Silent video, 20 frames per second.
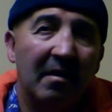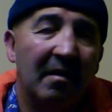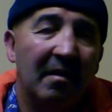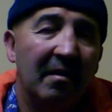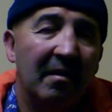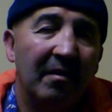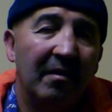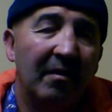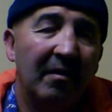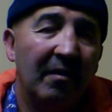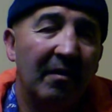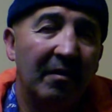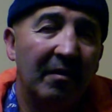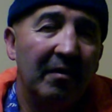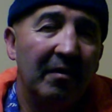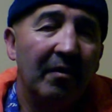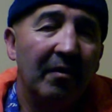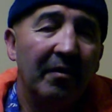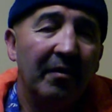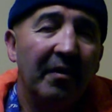
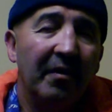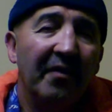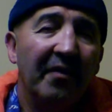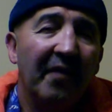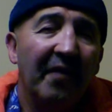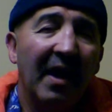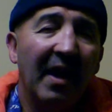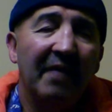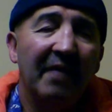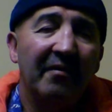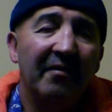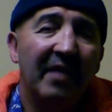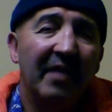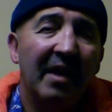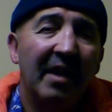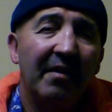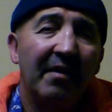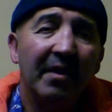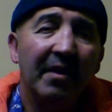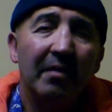You find
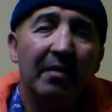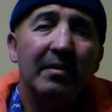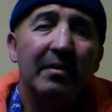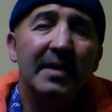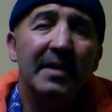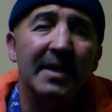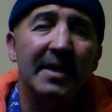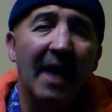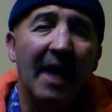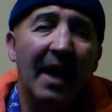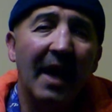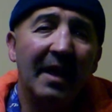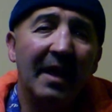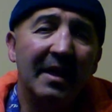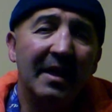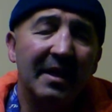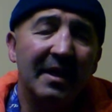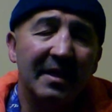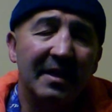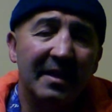very good
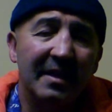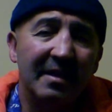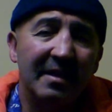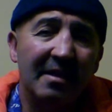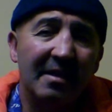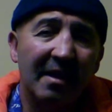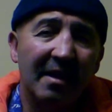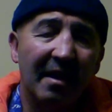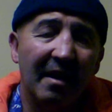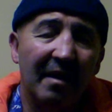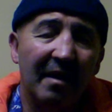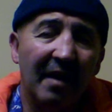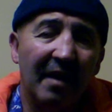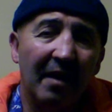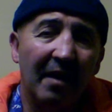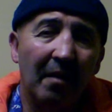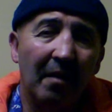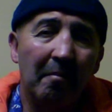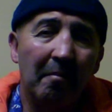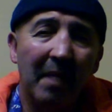scientists that are
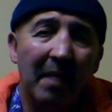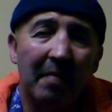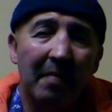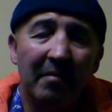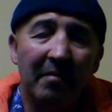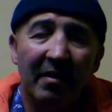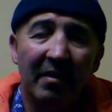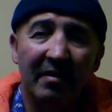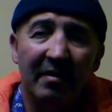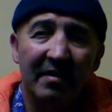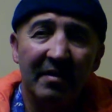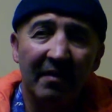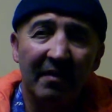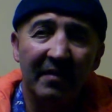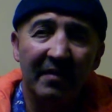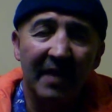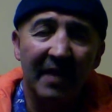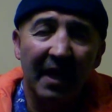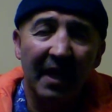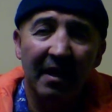members of
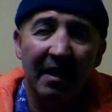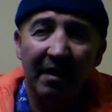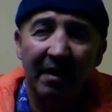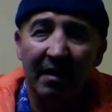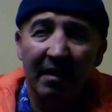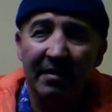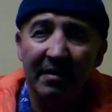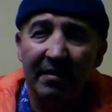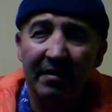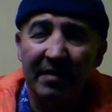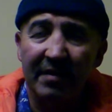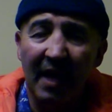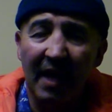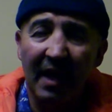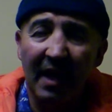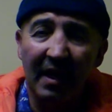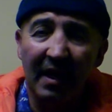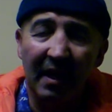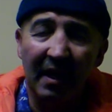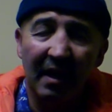Psychical
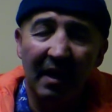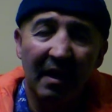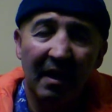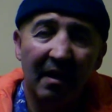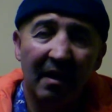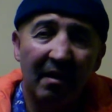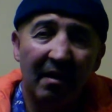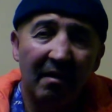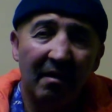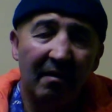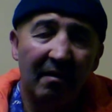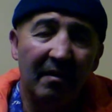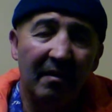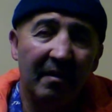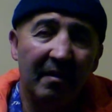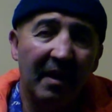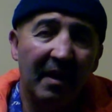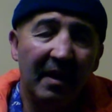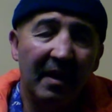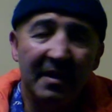Society, or
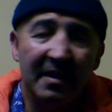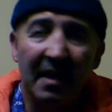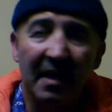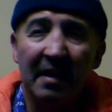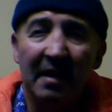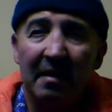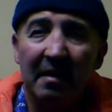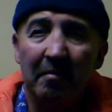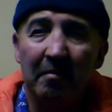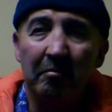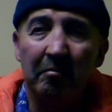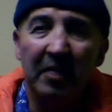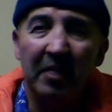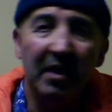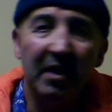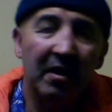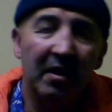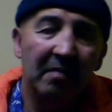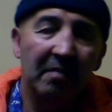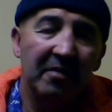they study
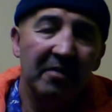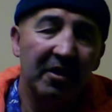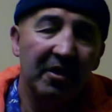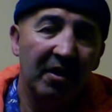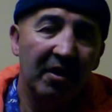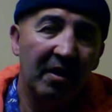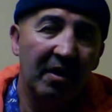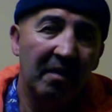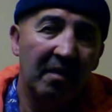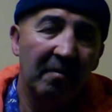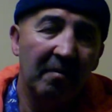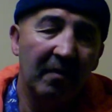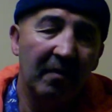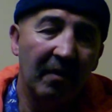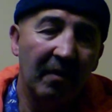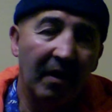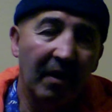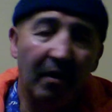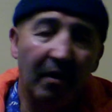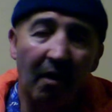mediumship or
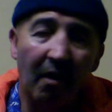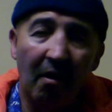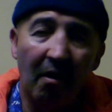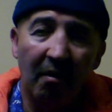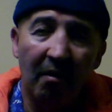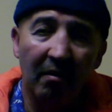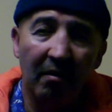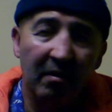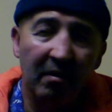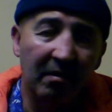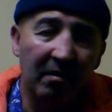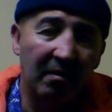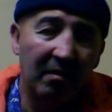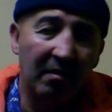occult, or